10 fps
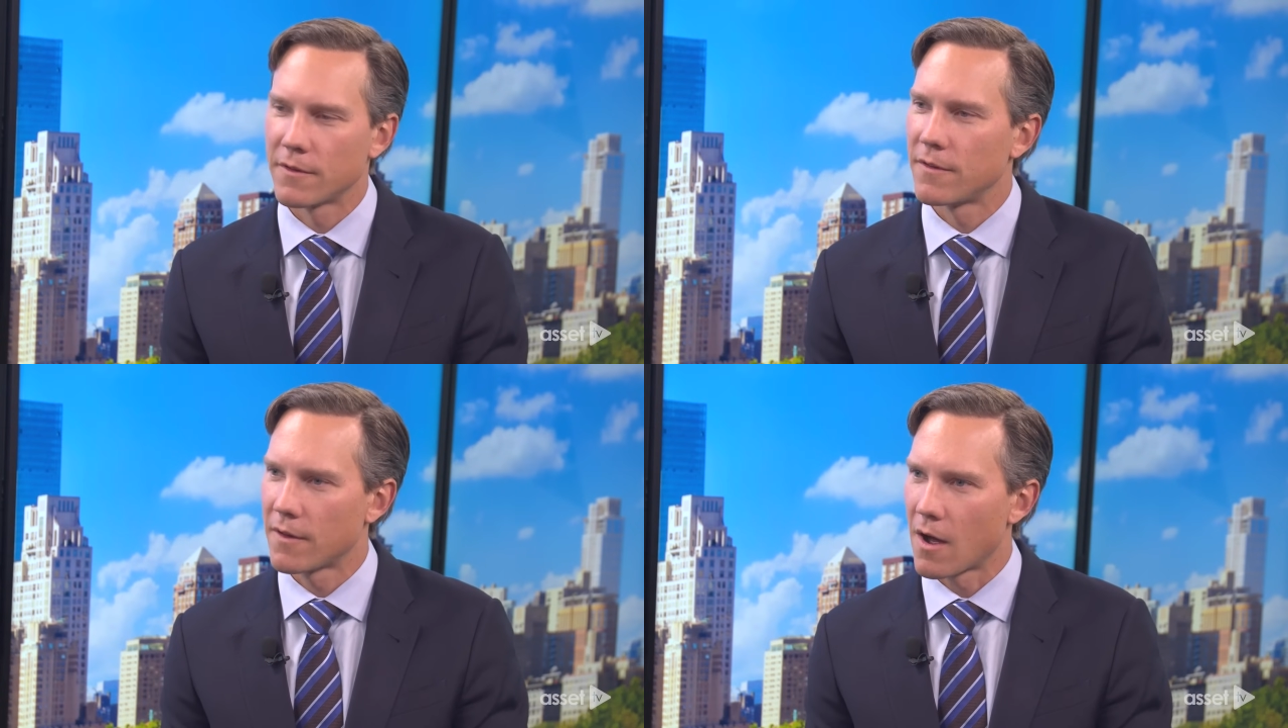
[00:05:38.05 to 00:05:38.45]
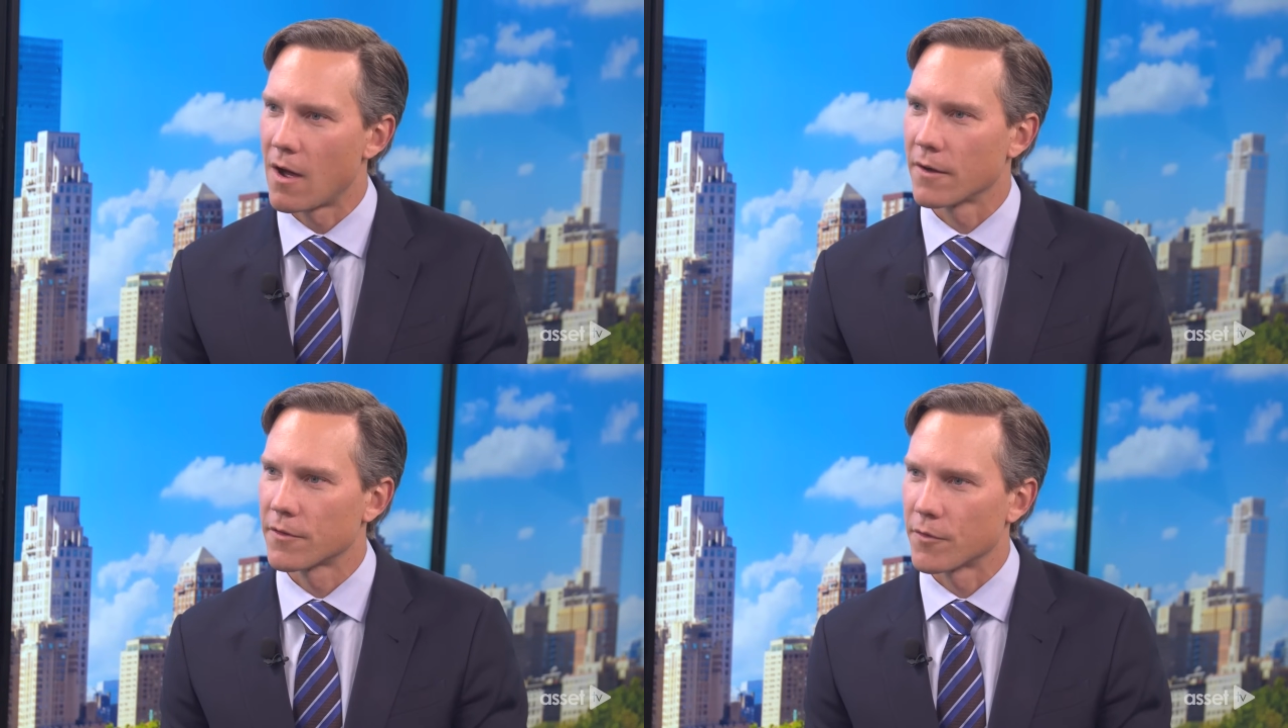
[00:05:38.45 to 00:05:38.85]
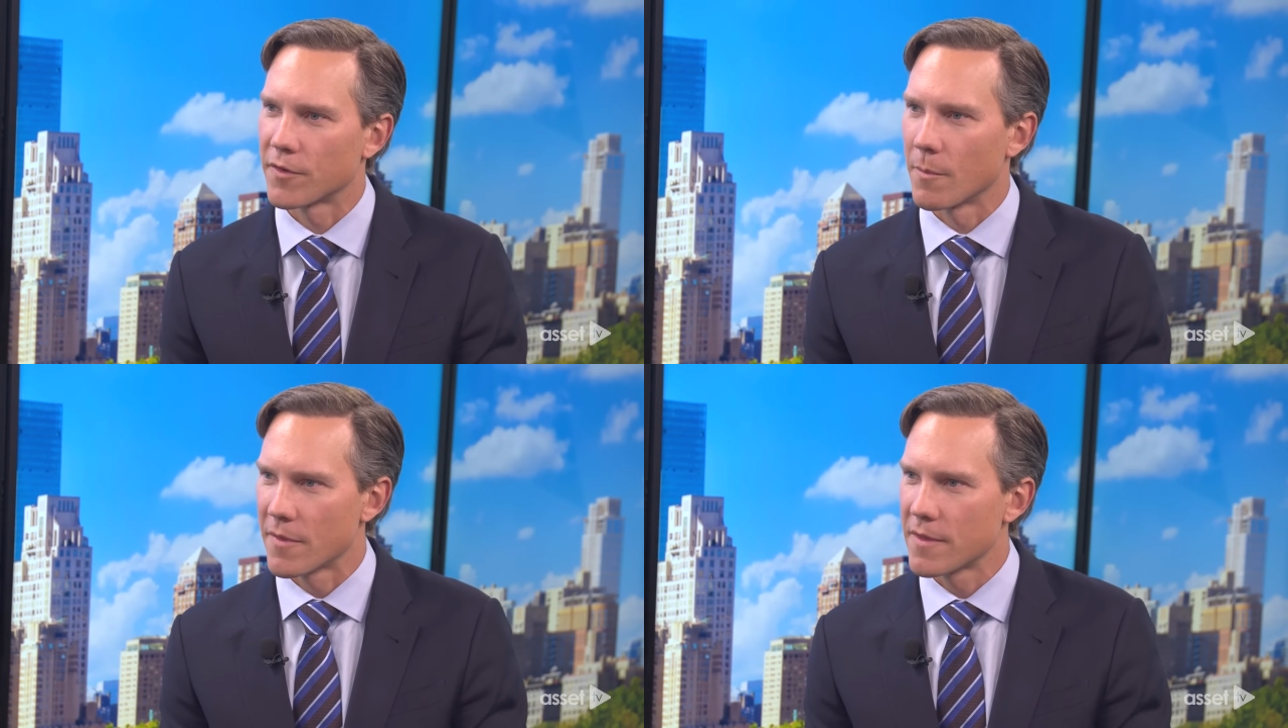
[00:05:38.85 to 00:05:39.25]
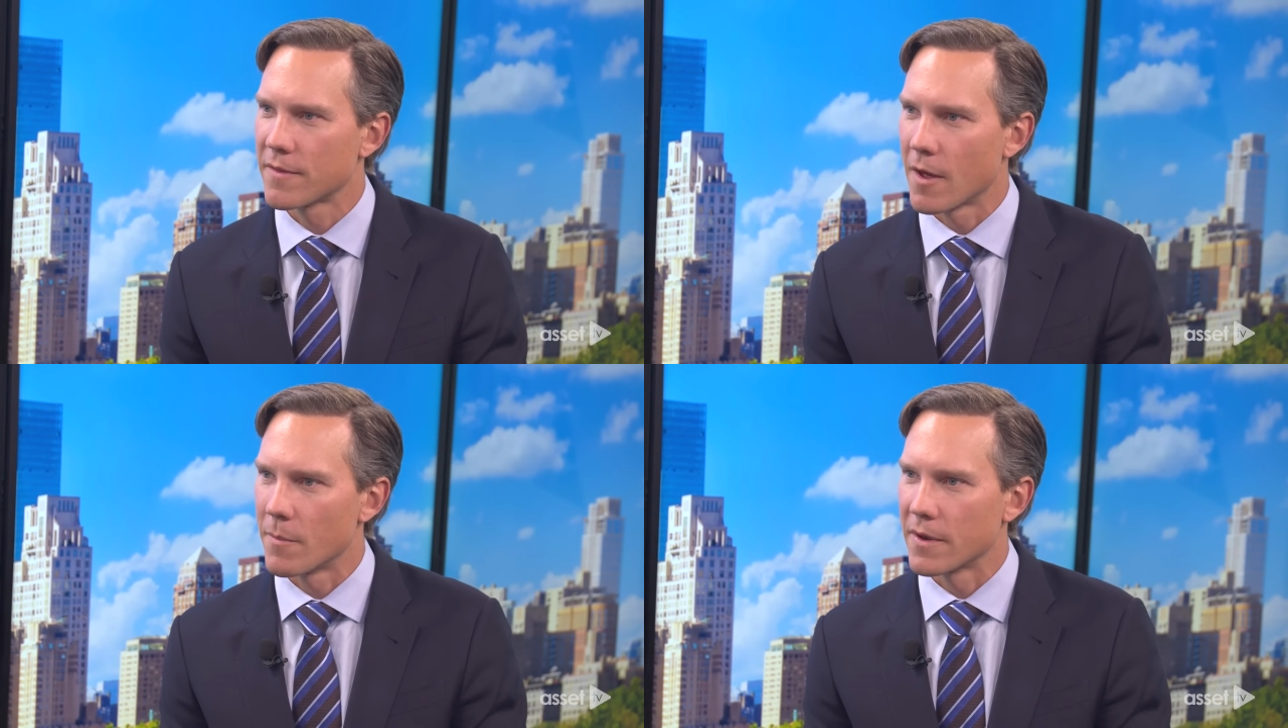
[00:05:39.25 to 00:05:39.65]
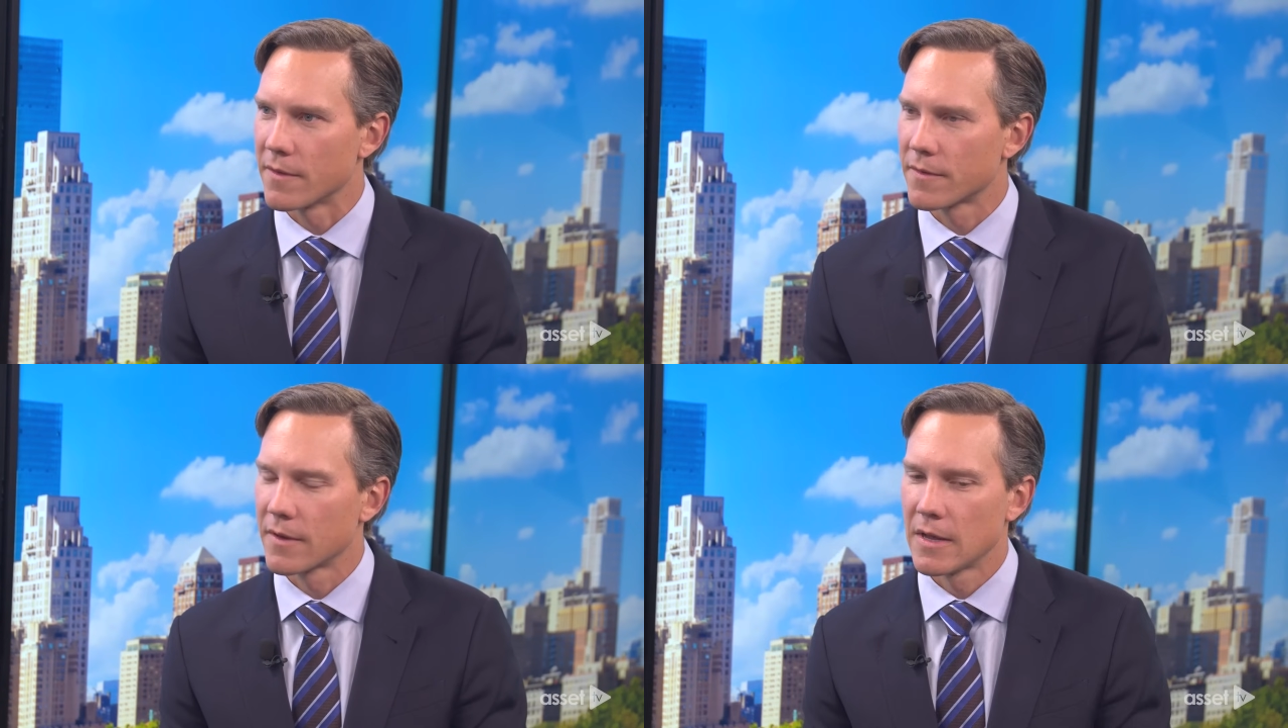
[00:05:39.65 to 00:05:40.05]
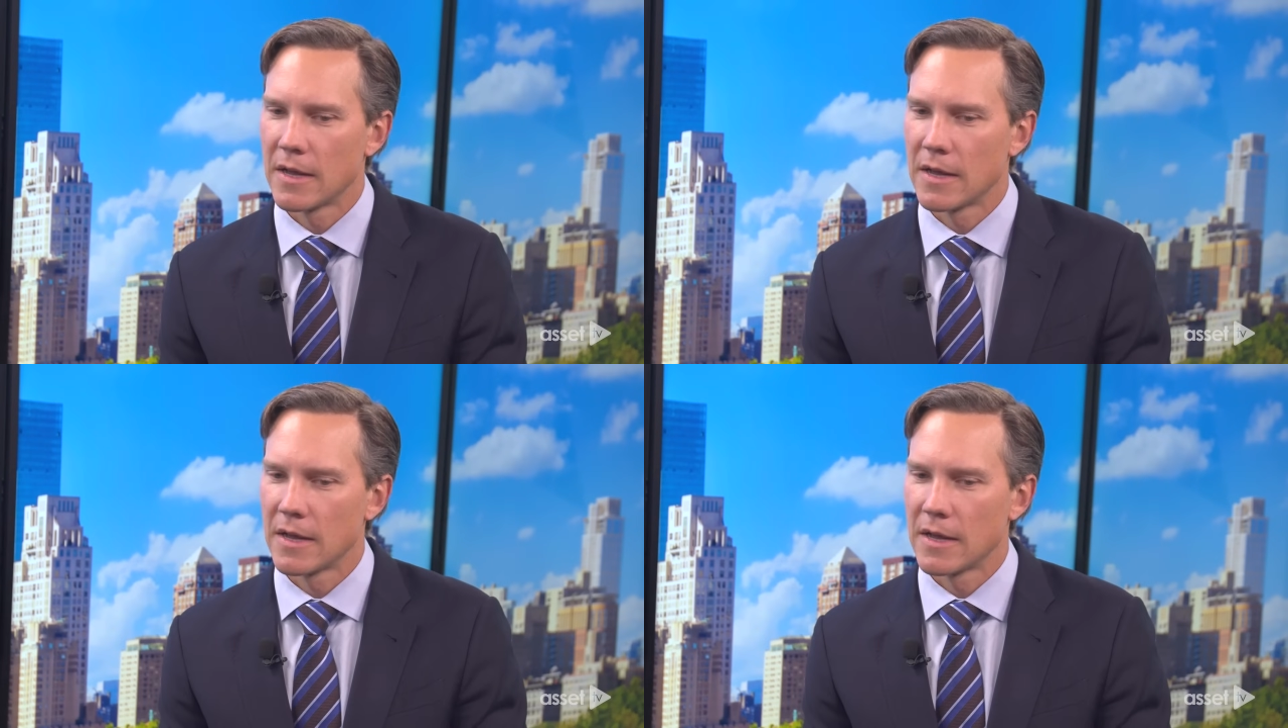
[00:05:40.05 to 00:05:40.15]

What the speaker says: COGS for some of these companies,